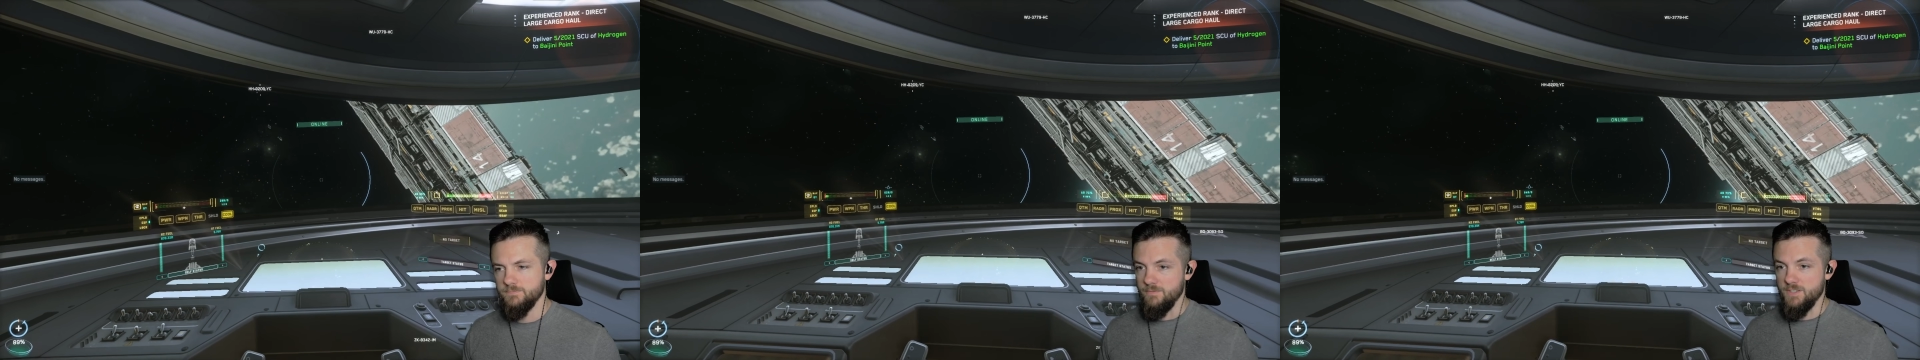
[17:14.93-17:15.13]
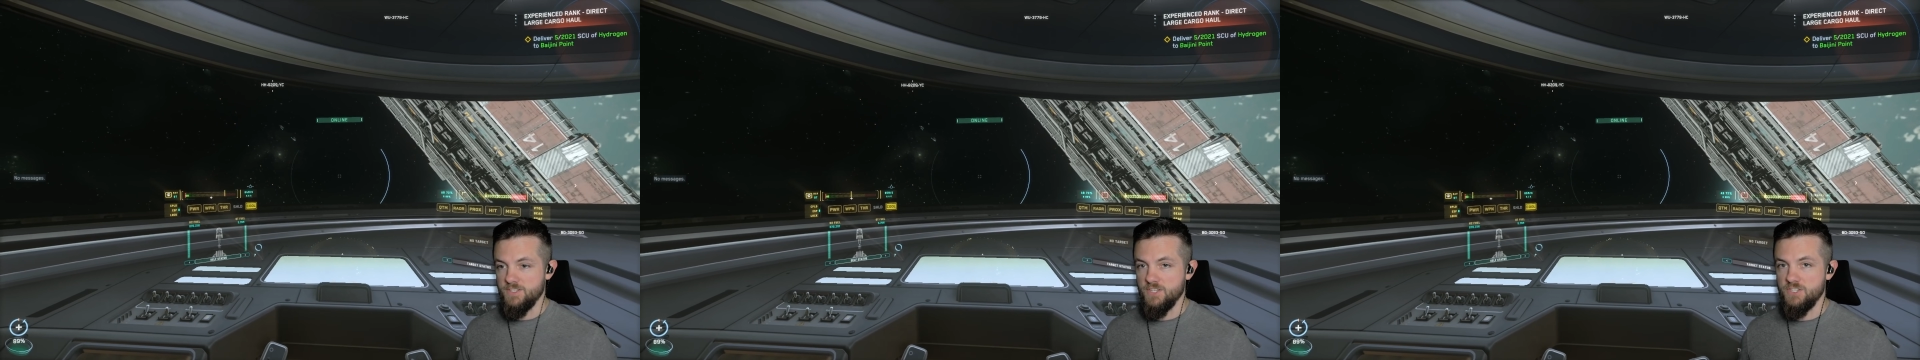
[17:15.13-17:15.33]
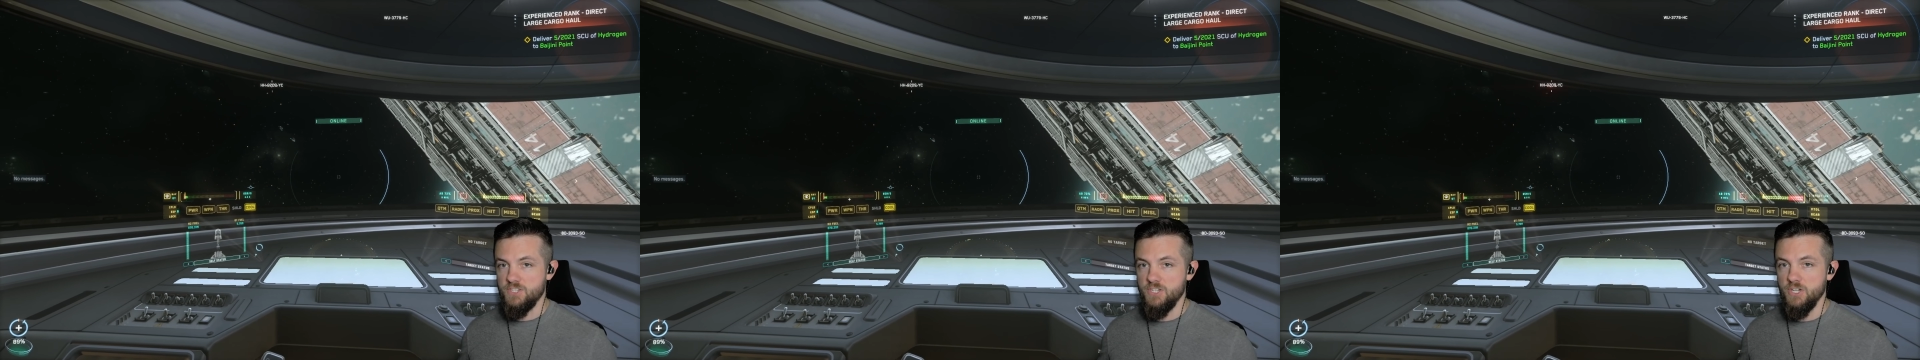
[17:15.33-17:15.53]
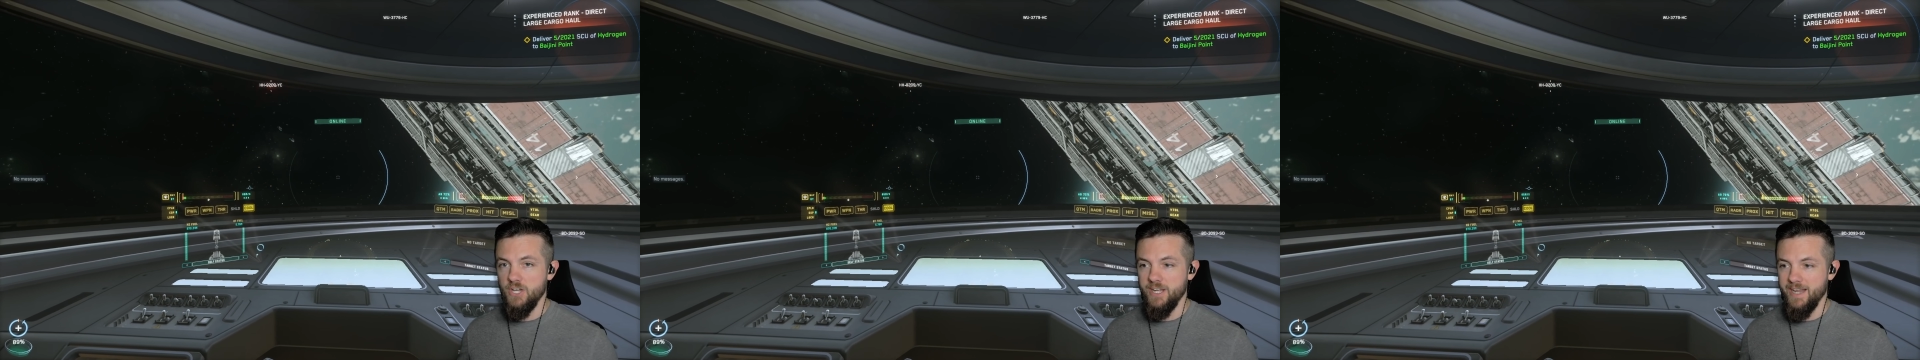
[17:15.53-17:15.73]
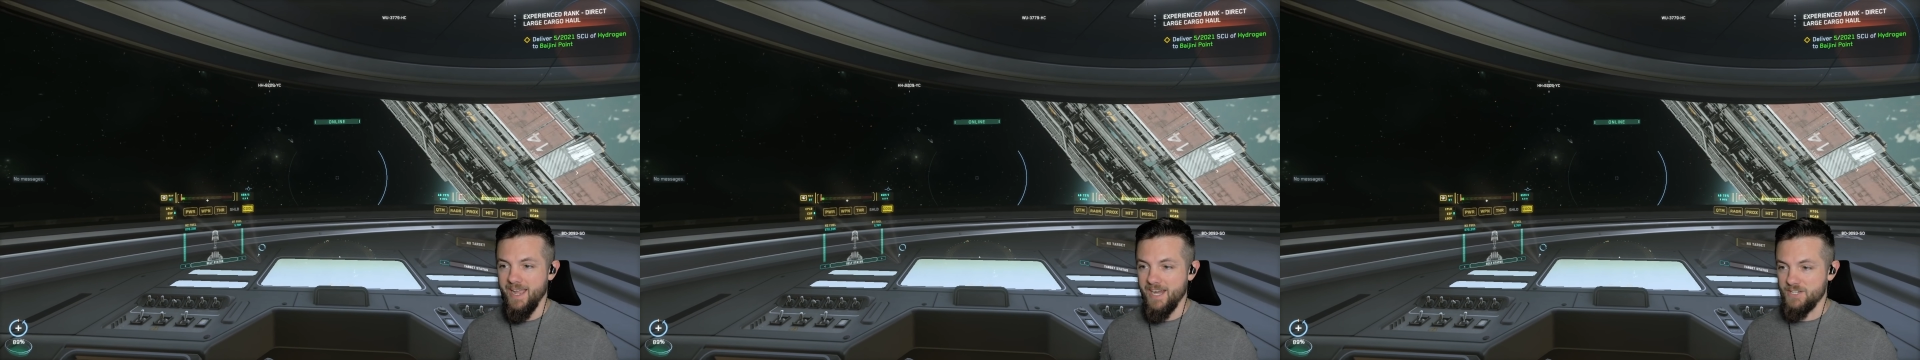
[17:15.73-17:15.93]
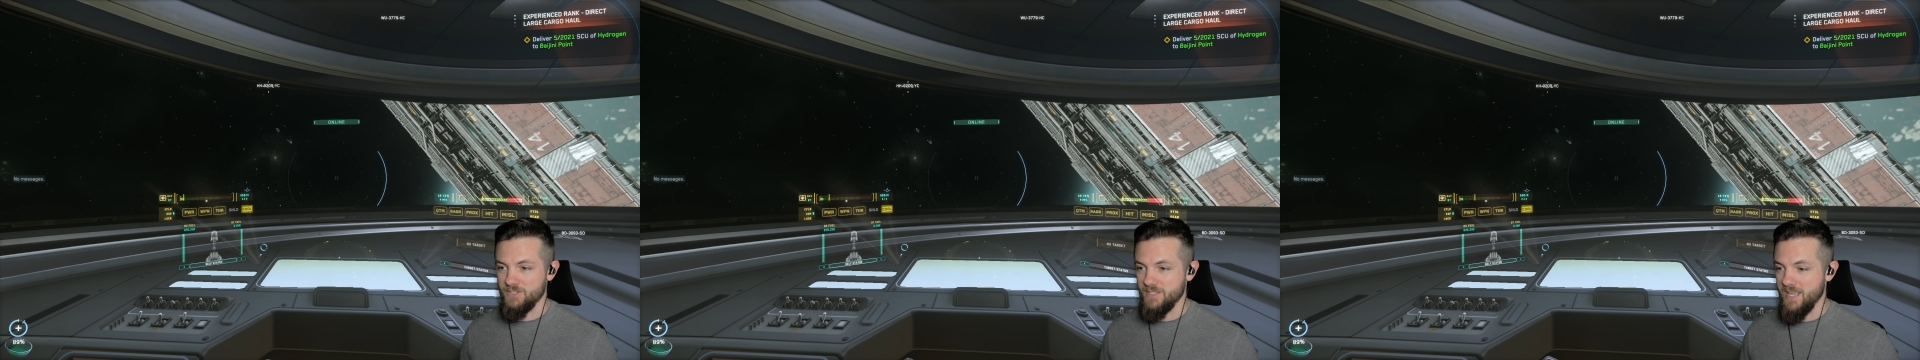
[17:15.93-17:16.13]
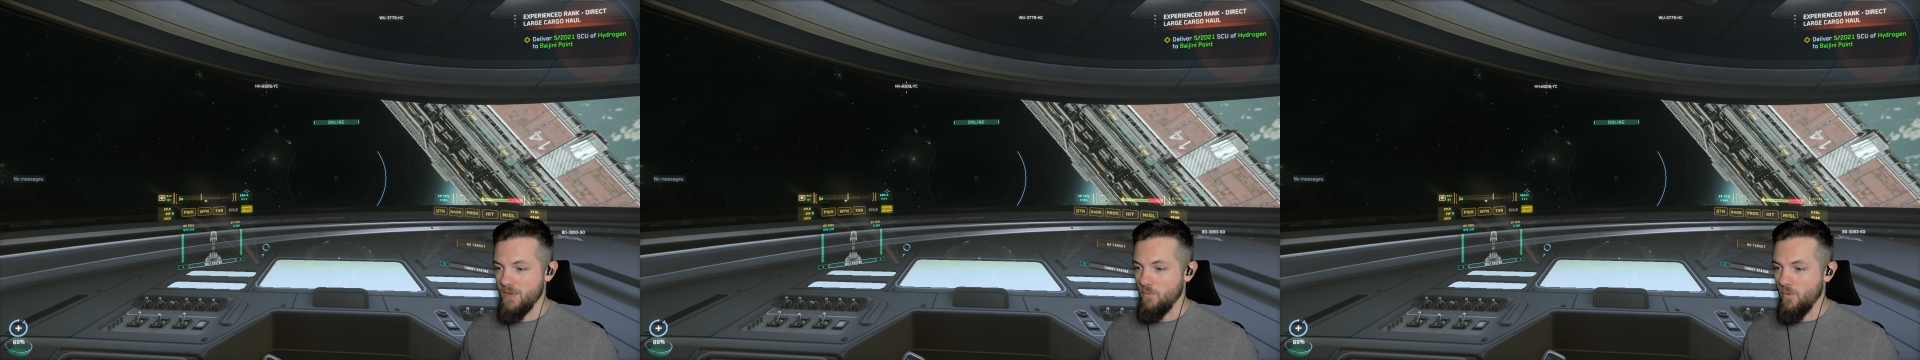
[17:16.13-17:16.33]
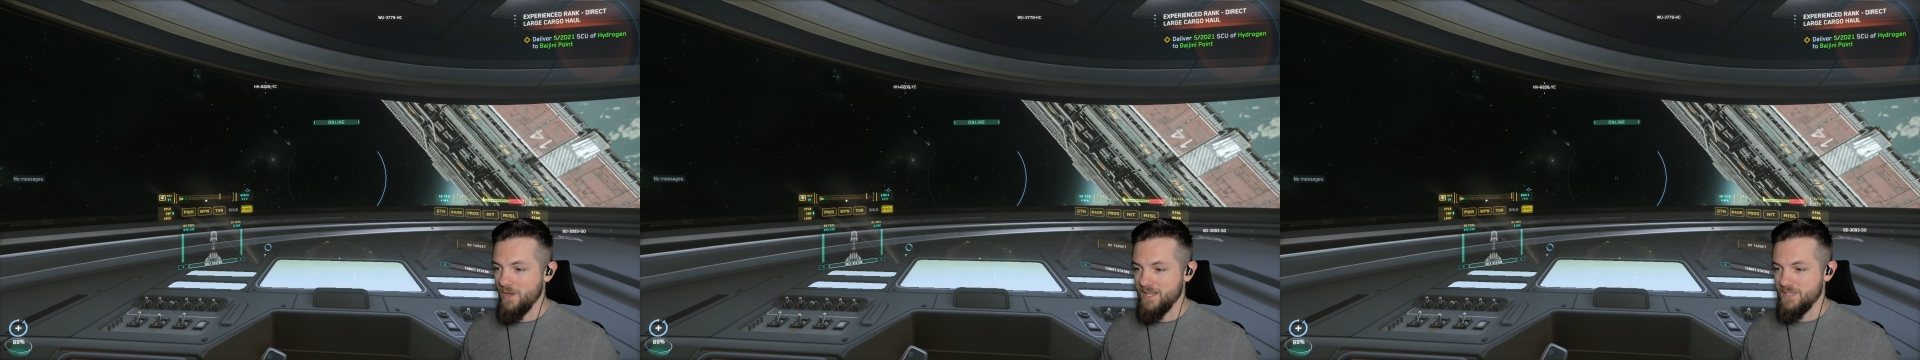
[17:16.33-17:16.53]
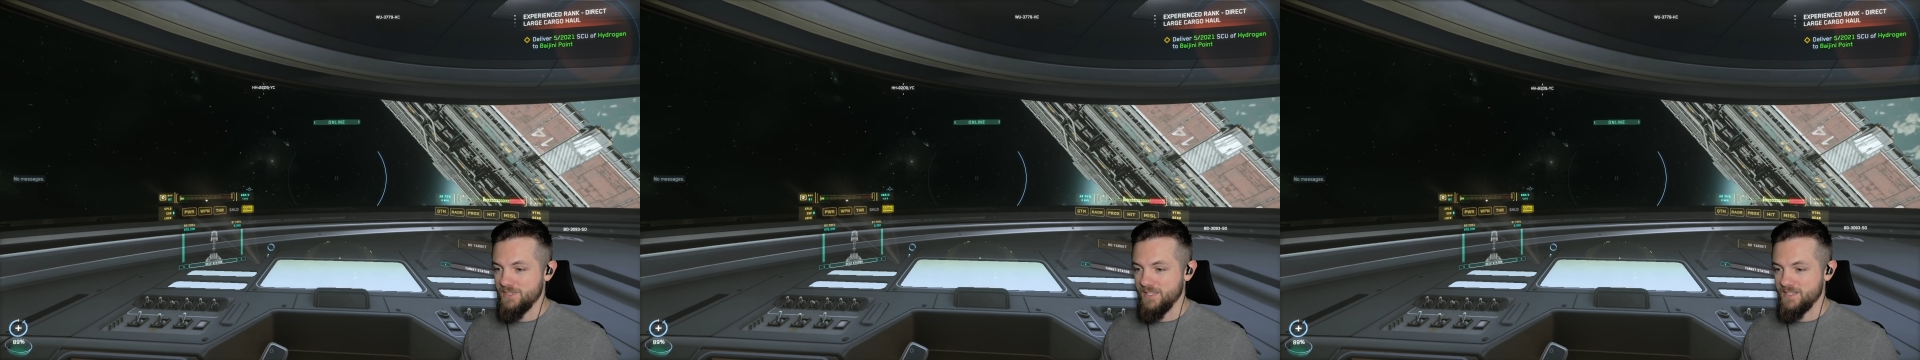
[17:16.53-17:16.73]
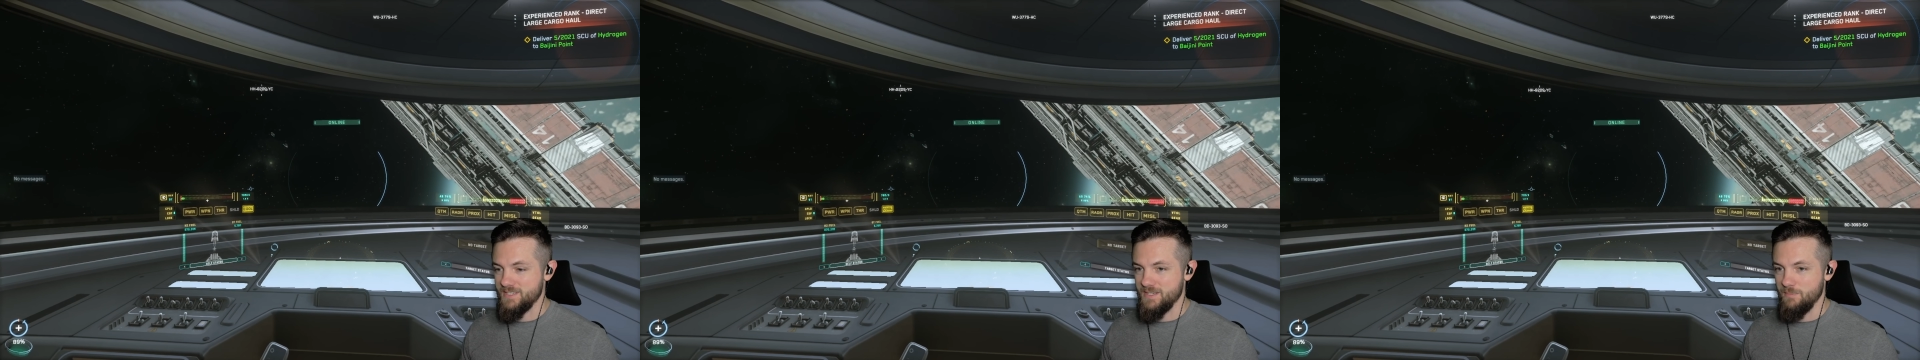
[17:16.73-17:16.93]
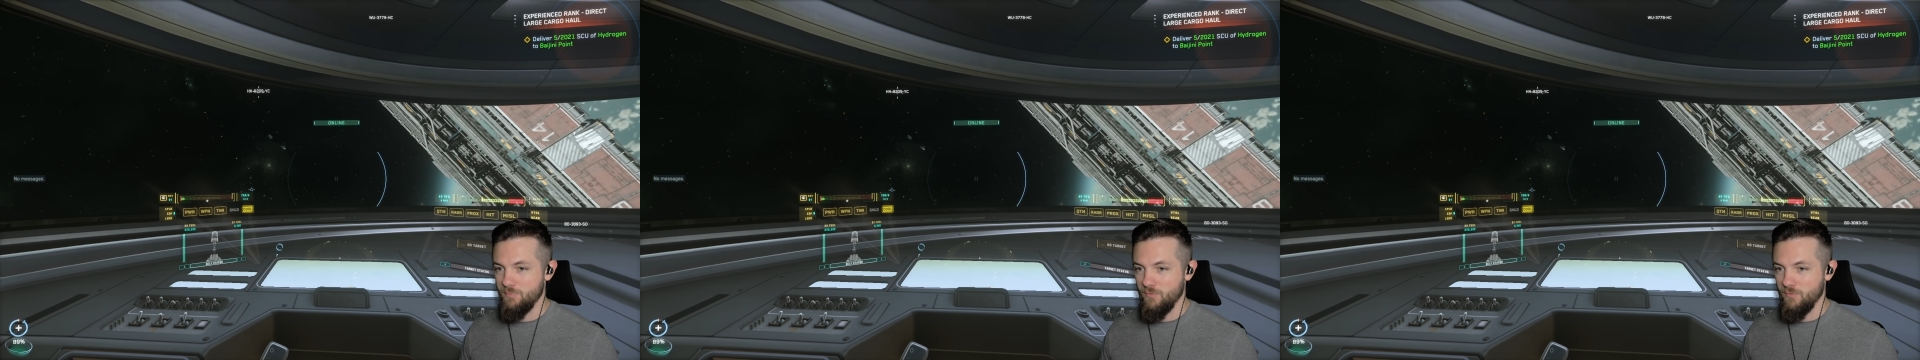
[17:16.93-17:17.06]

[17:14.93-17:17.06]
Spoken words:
This is good. I wanted things to